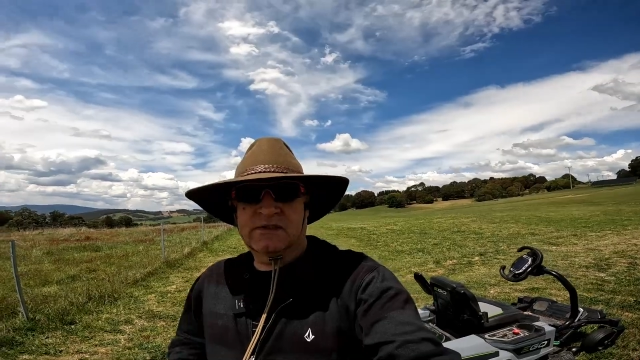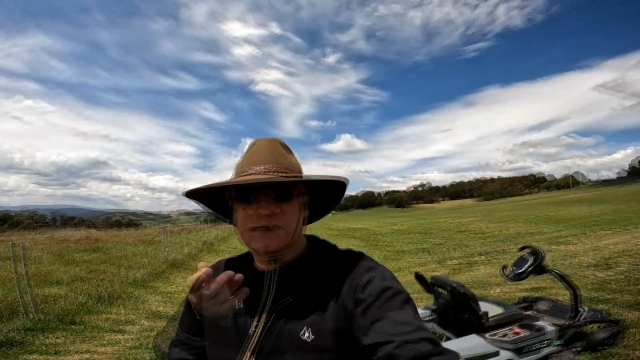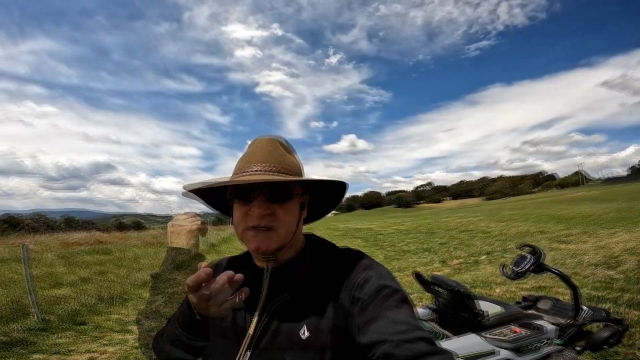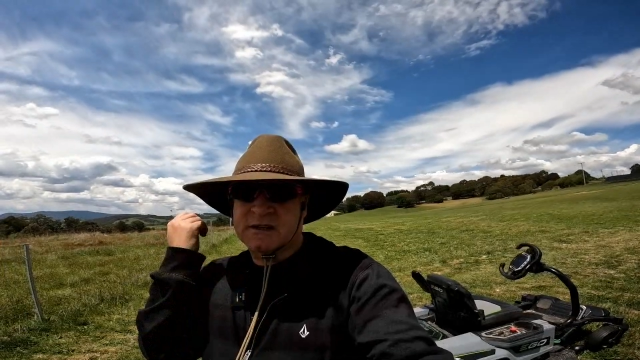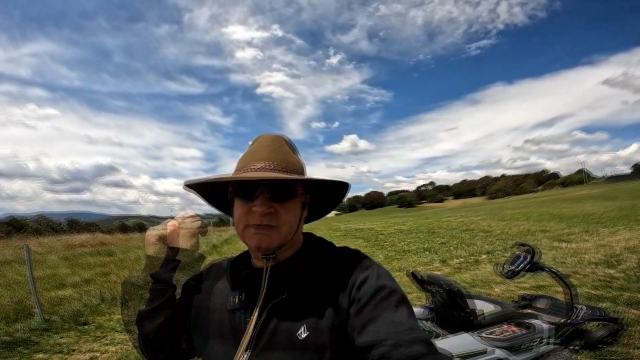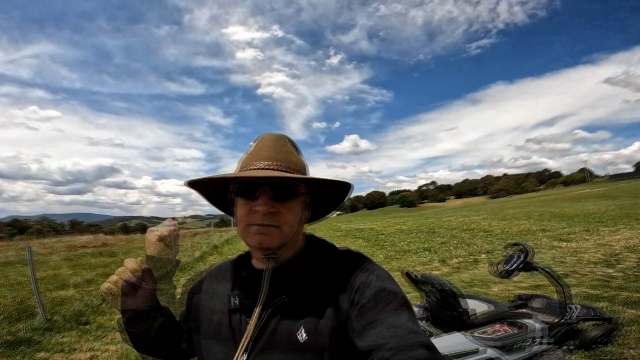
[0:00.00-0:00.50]
with
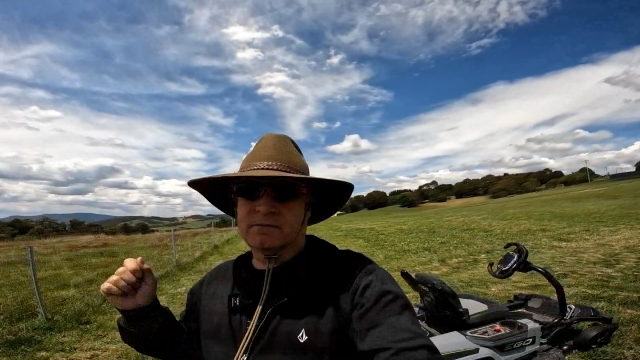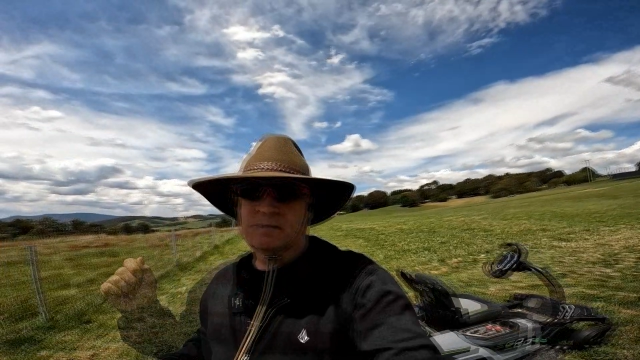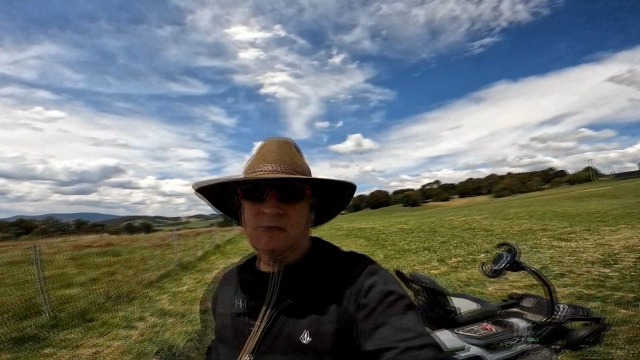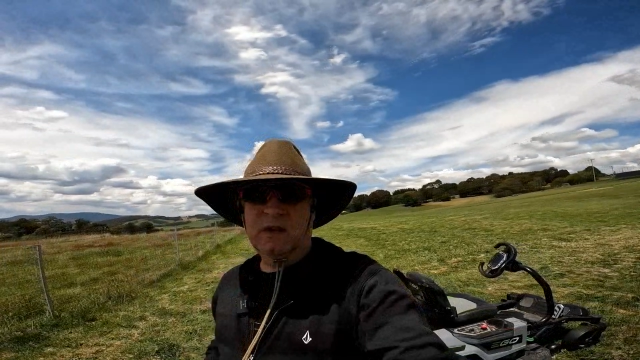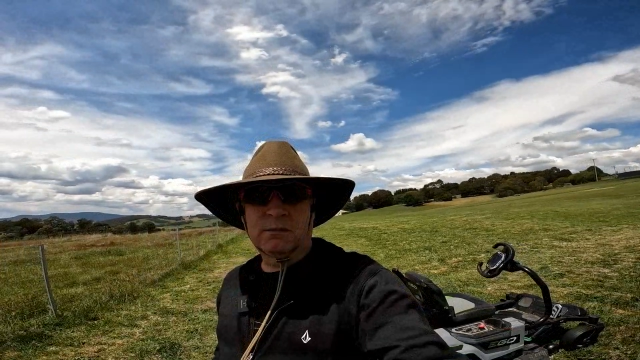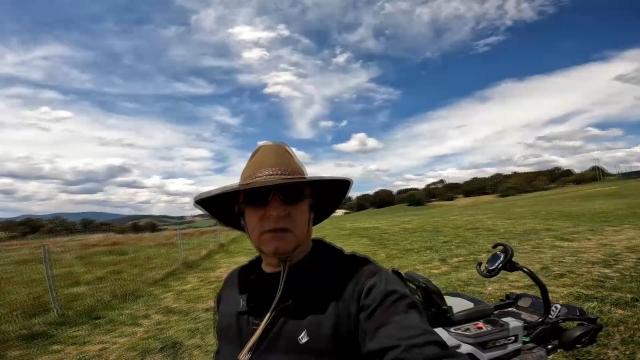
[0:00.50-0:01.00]
seats.
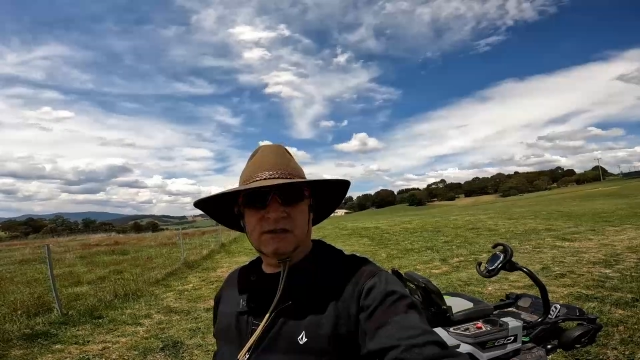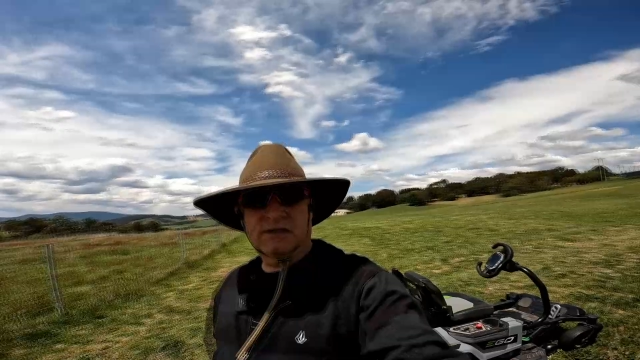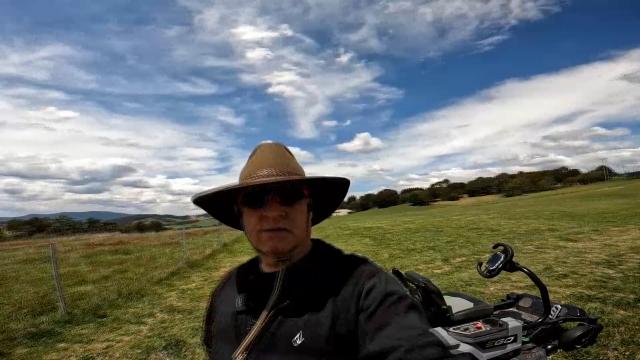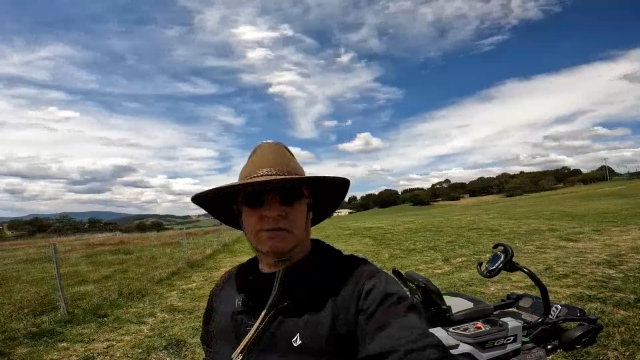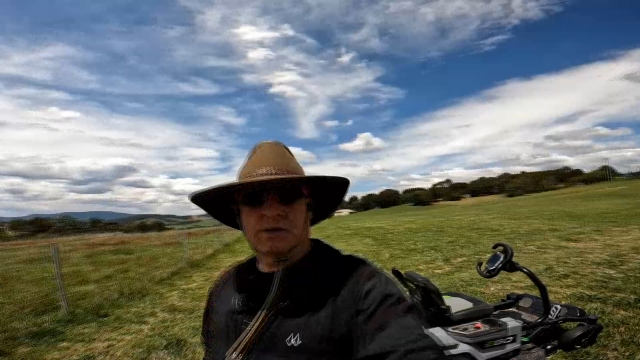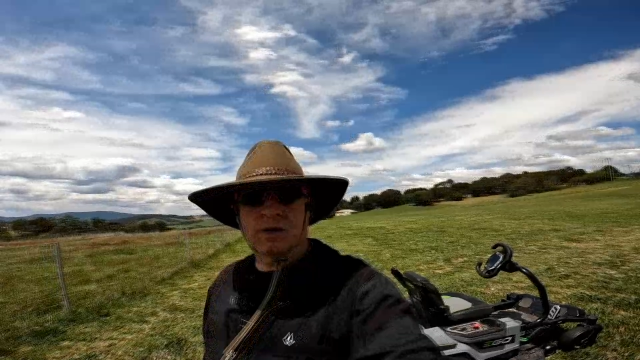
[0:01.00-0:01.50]
Minimalist,
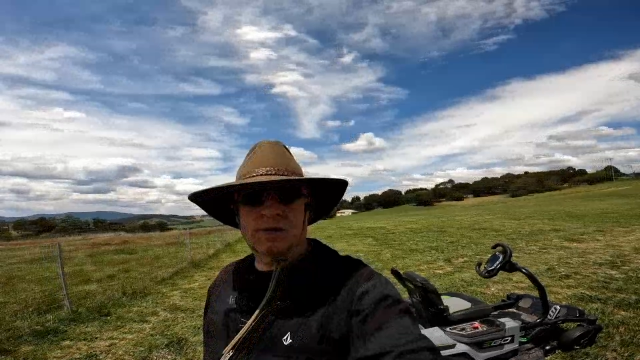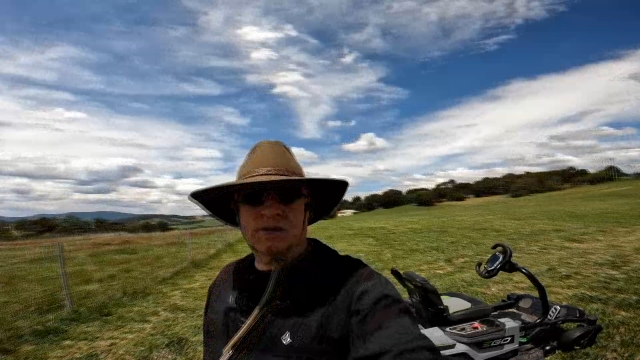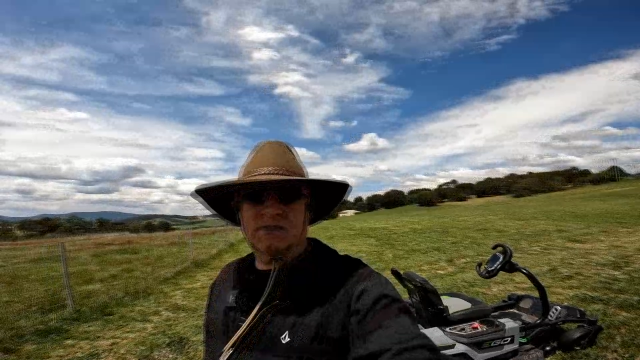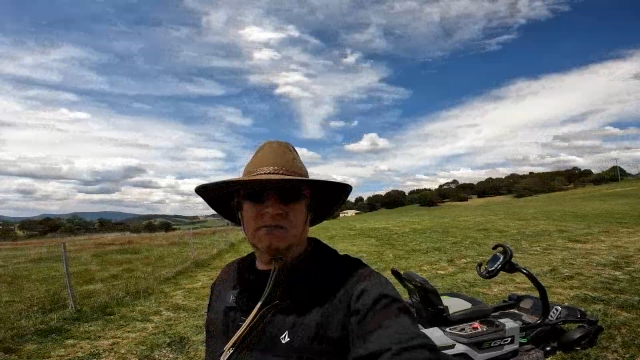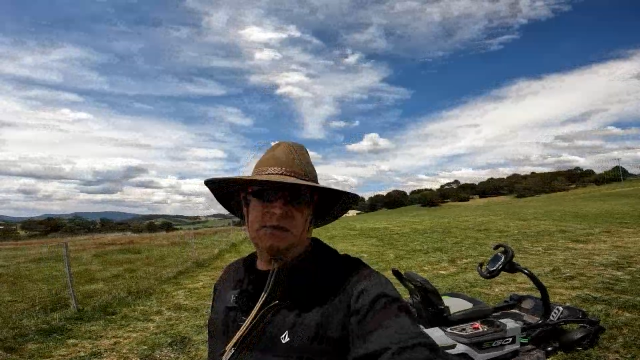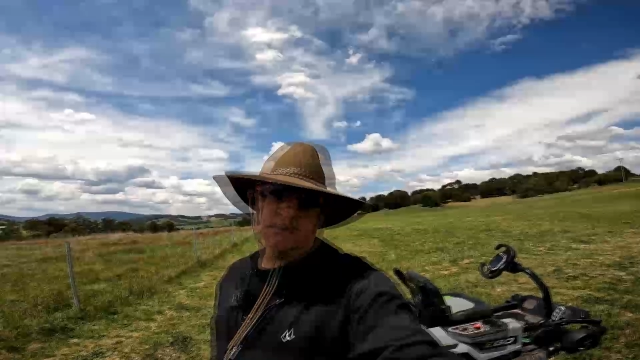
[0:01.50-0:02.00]

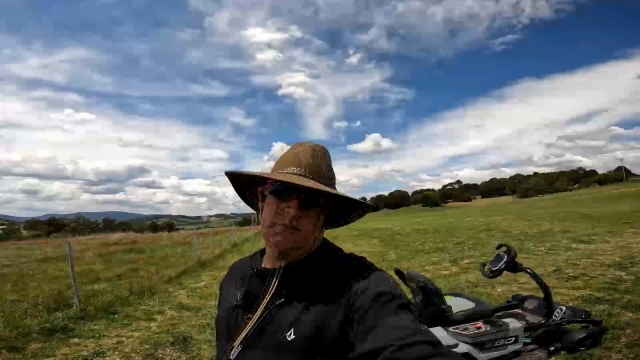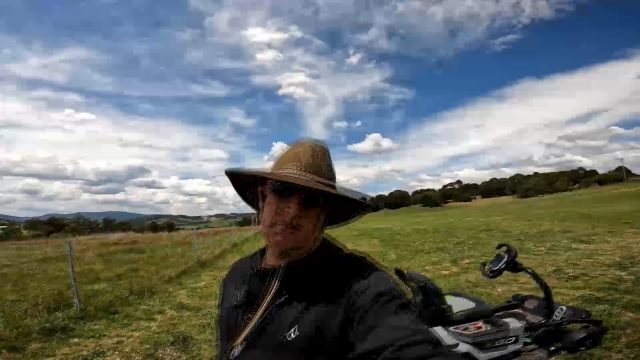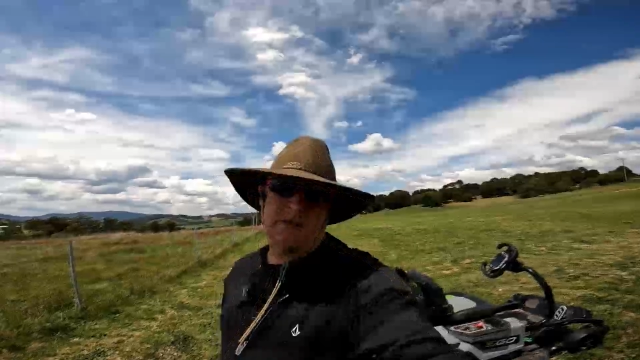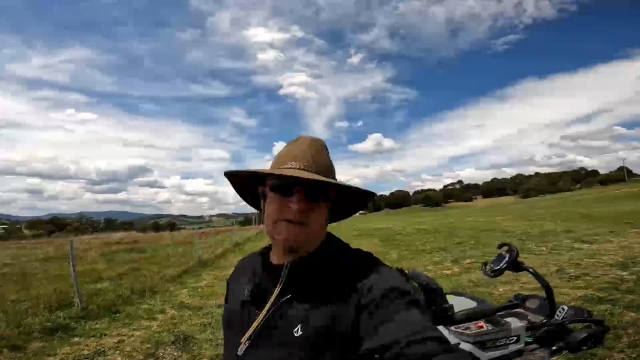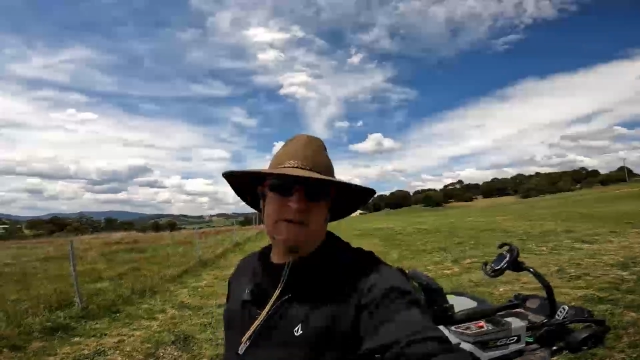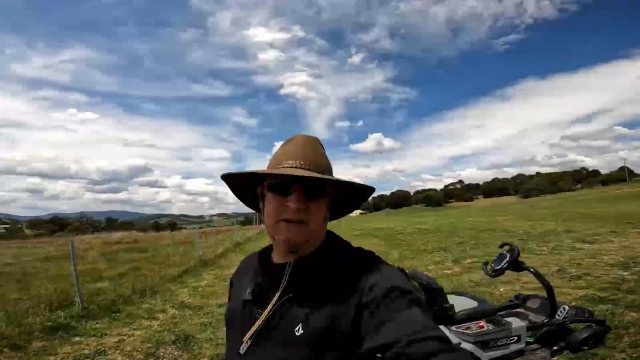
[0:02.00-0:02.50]
polished, lots of
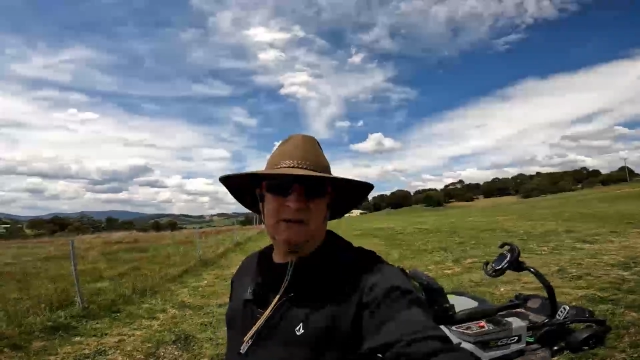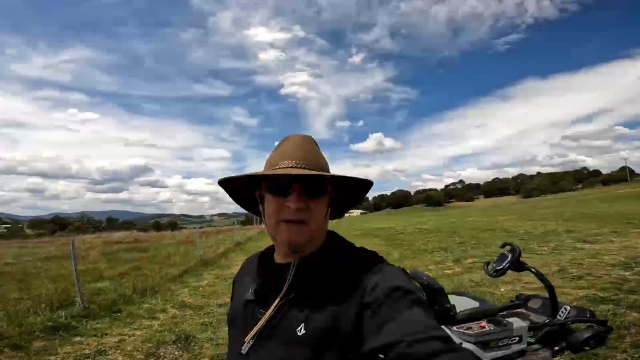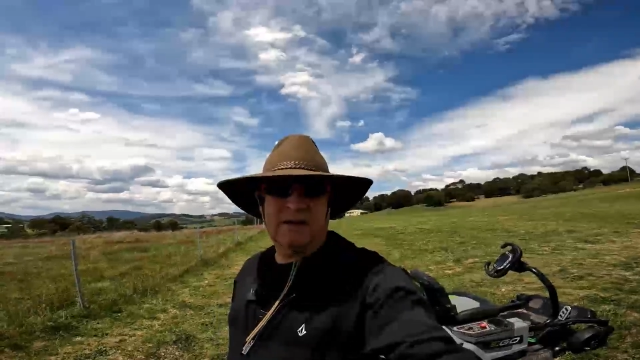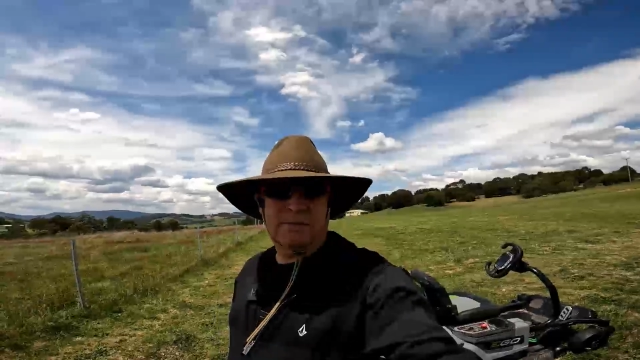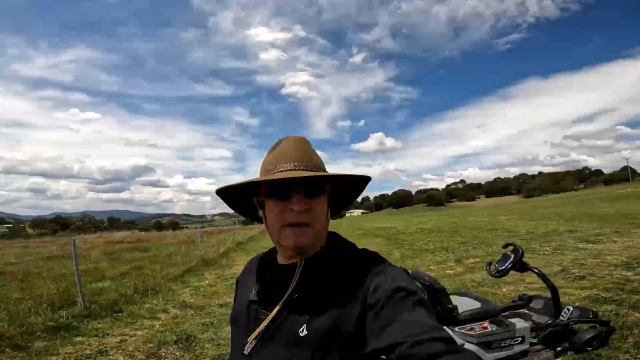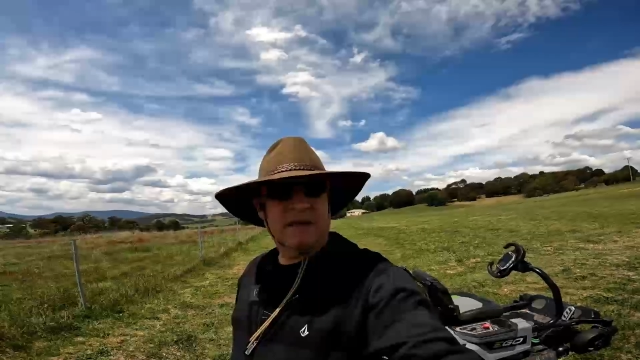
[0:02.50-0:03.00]
light
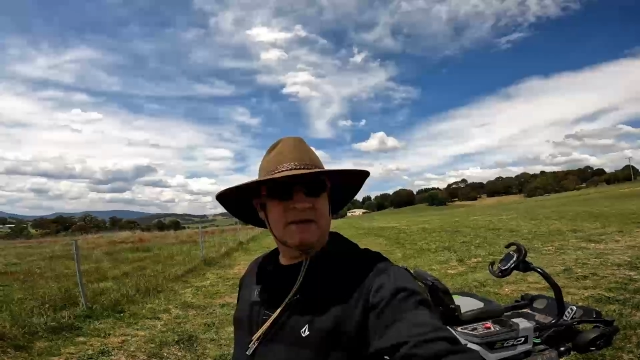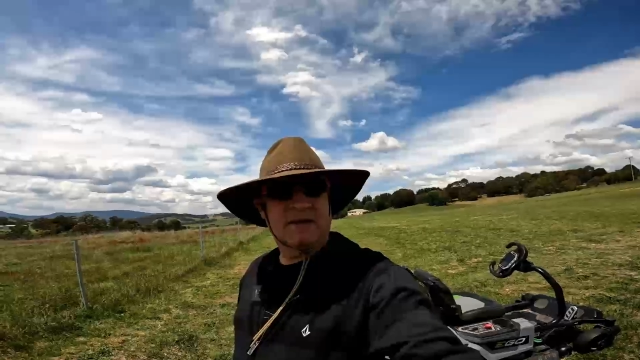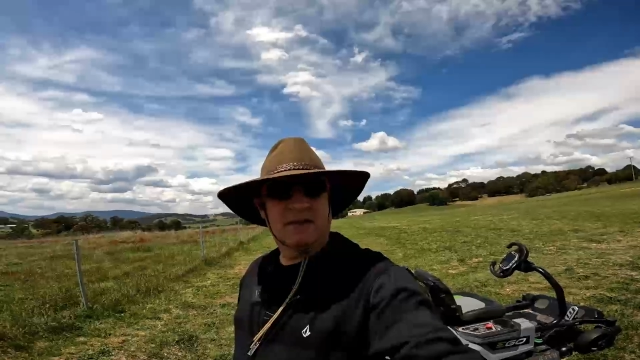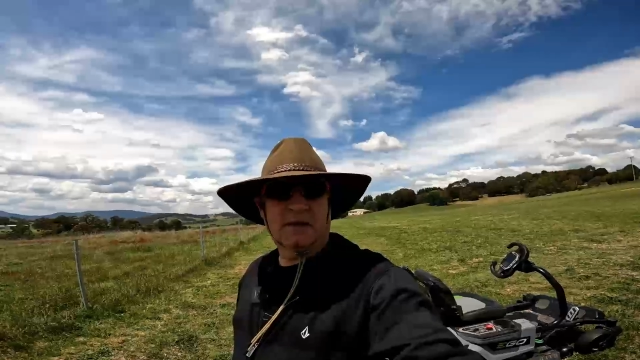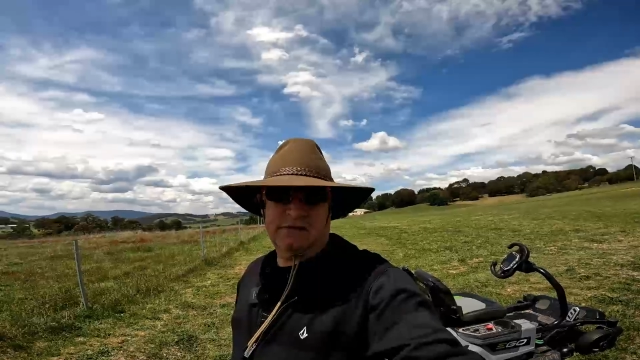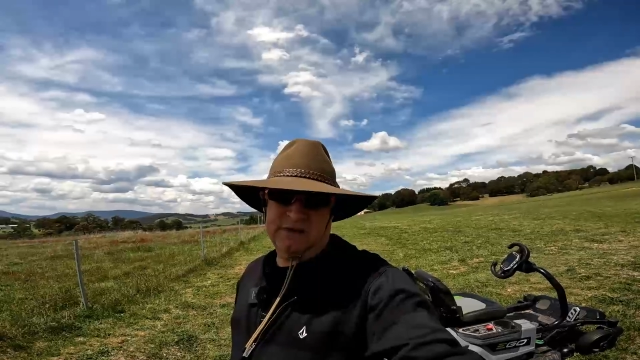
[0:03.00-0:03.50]
up
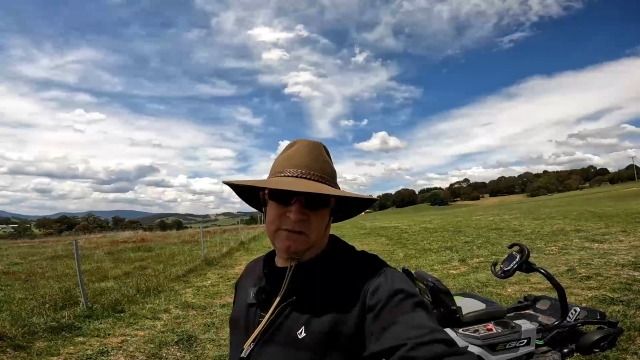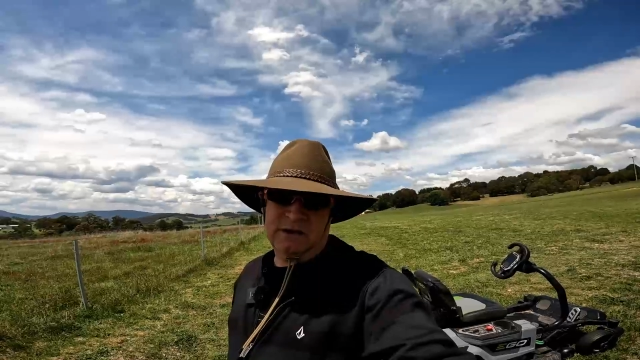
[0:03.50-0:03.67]
buttons, lots of